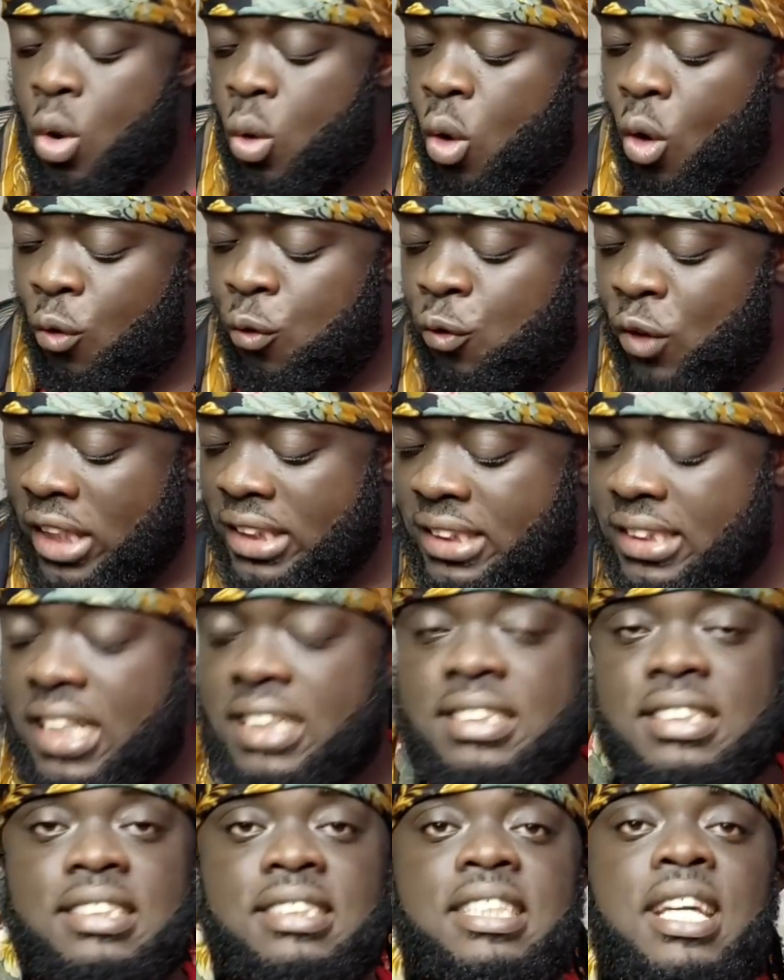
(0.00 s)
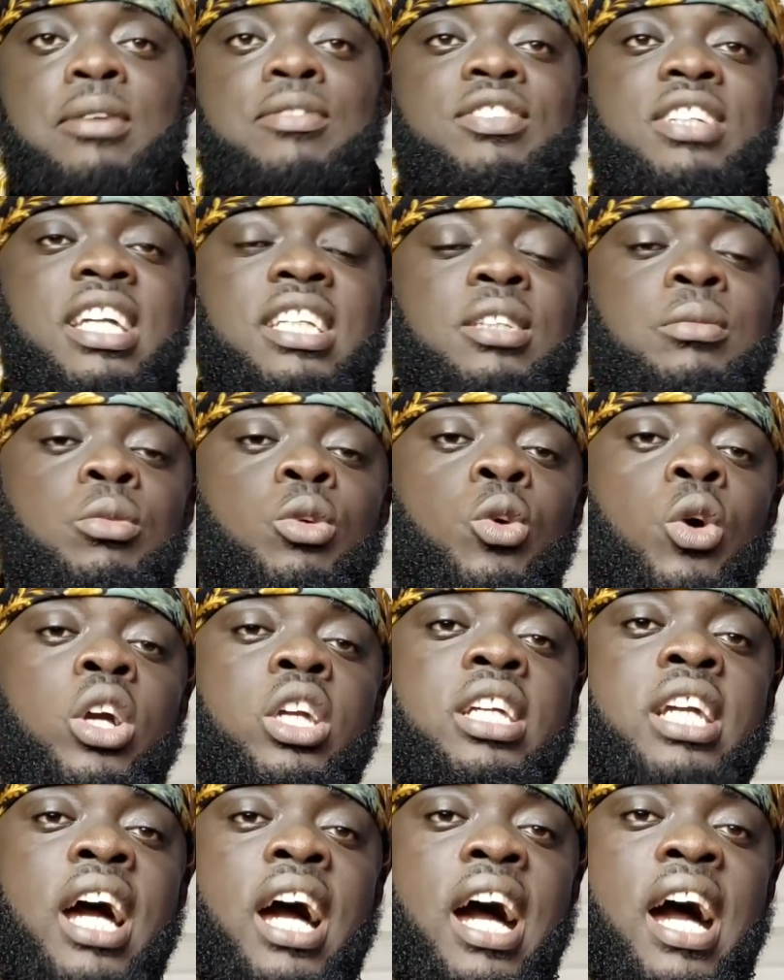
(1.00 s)
Oh, 37 years. Oh,
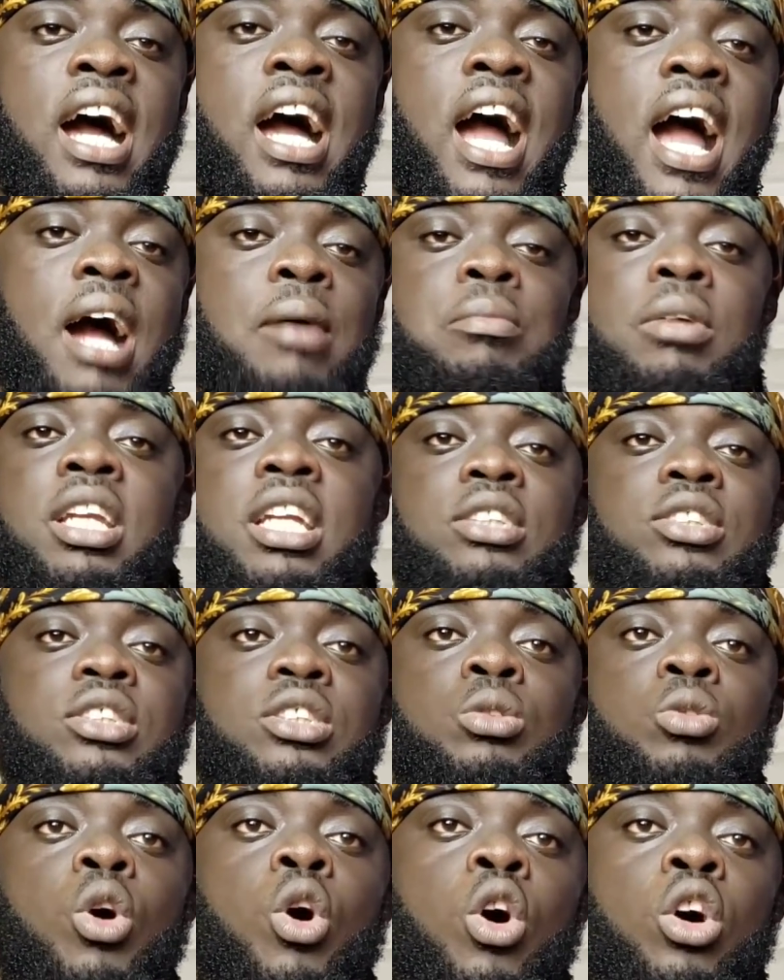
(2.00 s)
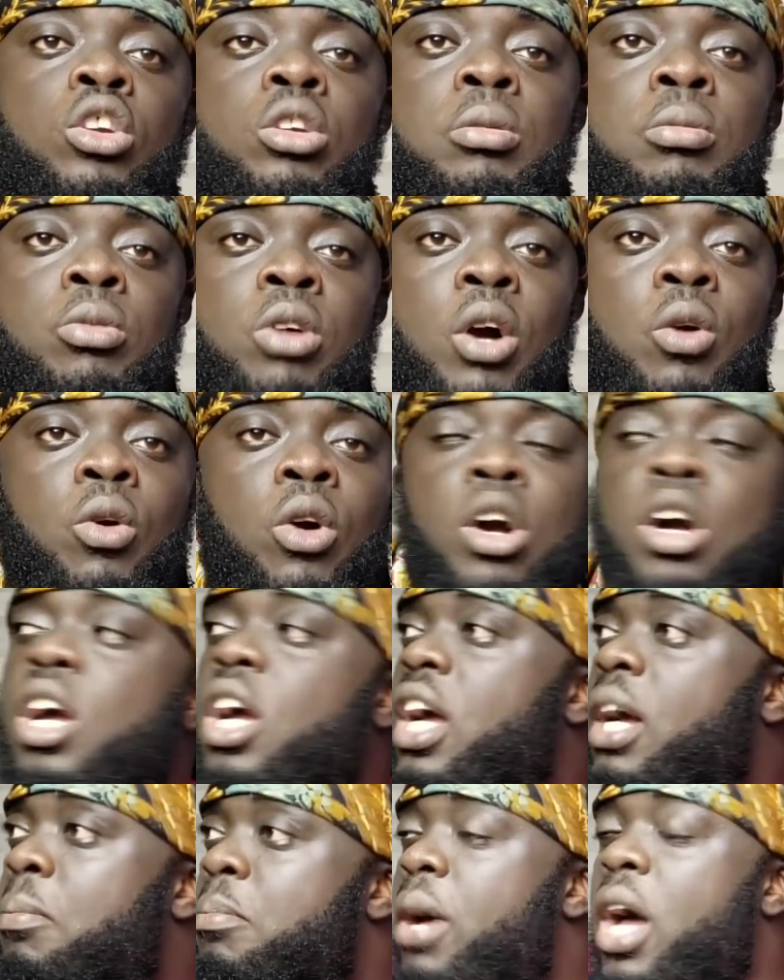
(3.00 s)
yeah, military. No, no, no.
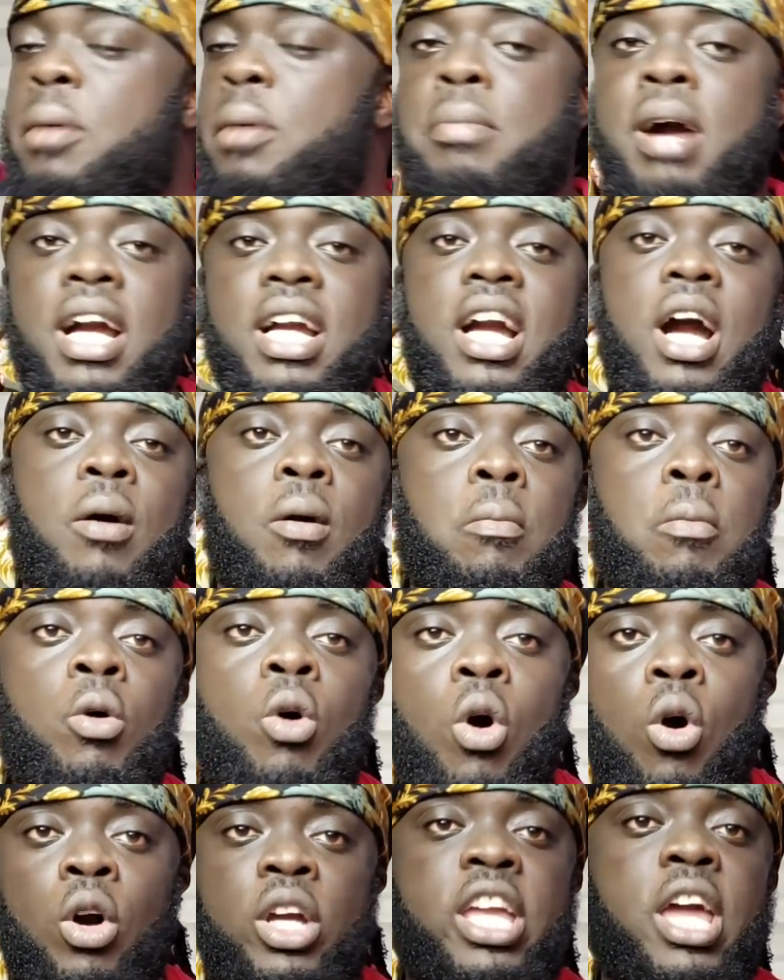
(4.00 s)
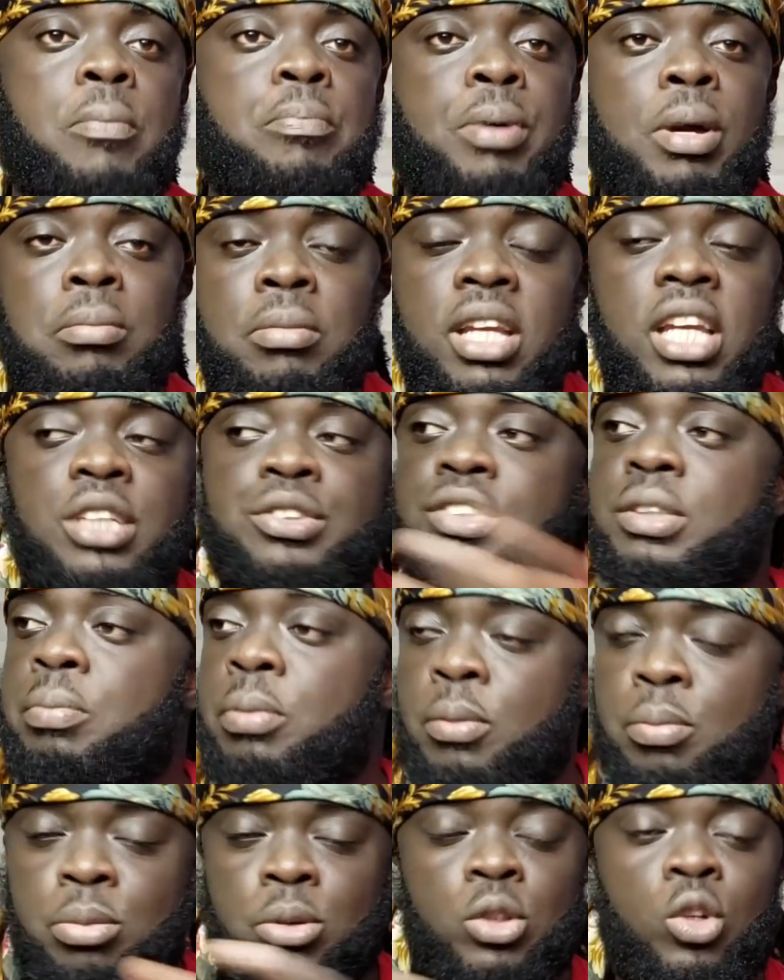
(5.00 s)
Bear my calm. Oh, yeah, military
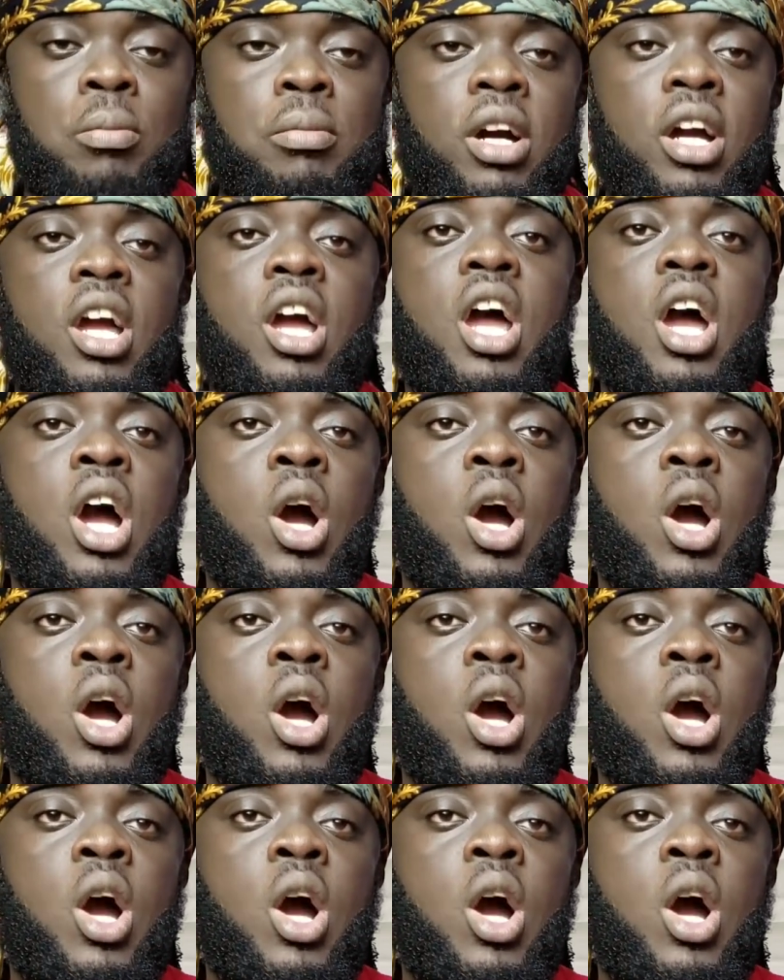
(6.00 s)
people don't.